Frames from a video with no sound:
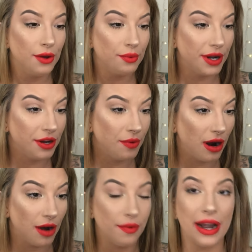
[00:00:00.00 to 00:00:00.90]
when you
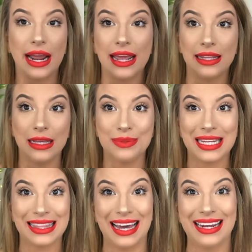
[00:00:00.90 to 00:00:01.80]
are wearing a
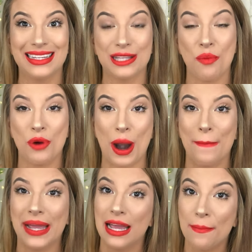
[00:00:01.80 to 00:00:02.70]
lipstick that is more
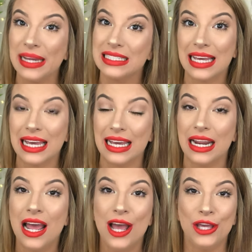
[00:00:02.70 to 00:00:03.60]

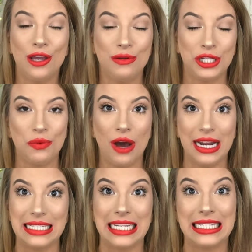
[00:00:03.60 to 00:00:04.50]
pigmented, you do want
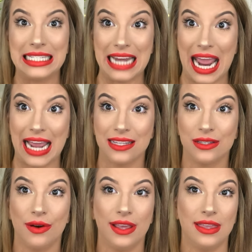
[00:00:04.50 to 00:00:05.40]
it to stay.
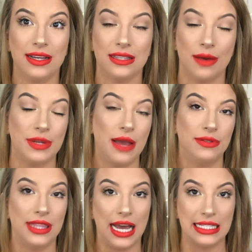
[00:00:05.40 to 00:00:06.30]
So I think sometimes
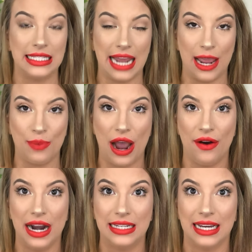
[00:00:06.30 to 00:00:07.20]
with that staying
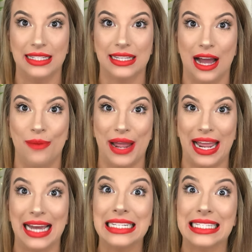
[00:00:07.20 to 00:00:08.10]
power, it does come
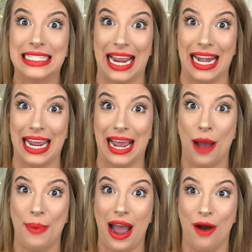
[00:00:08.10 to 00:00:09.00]
a staining
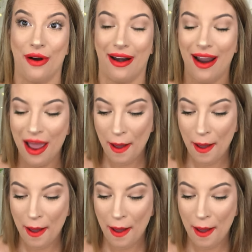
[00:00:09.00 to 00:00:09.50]
power.